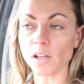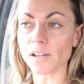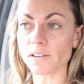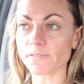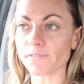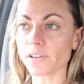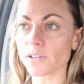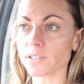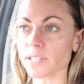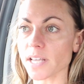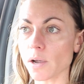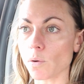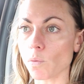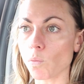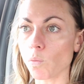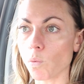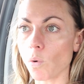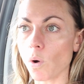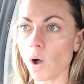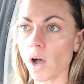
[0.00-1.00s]
It feels like
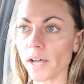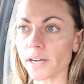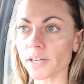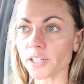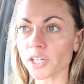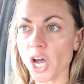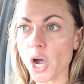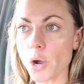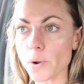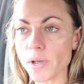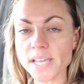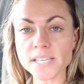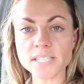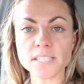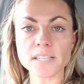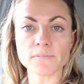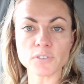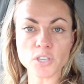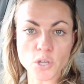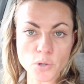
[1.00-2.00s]
one
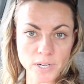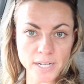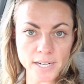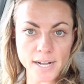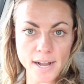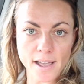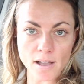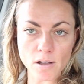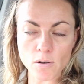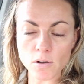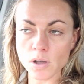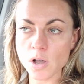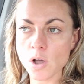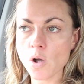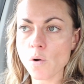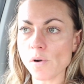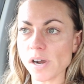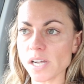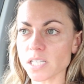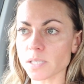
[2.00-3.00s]
cohesive unit now,
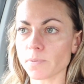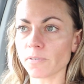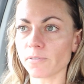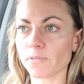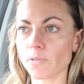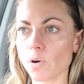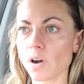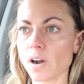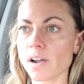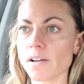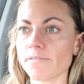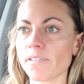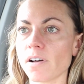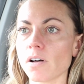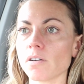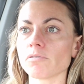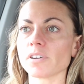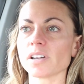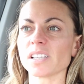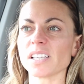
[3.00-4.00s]
whereas before it
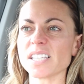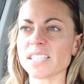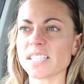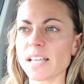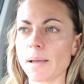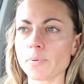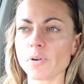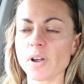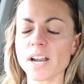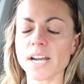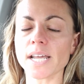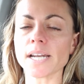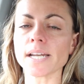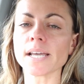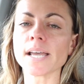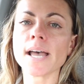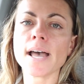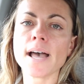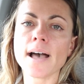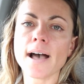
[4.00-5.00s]
felt really separated.
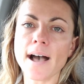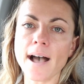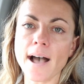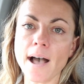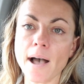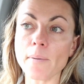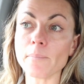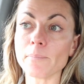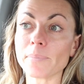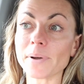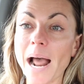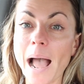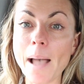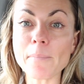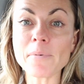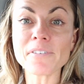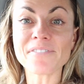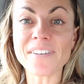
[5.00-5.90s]
But I'm a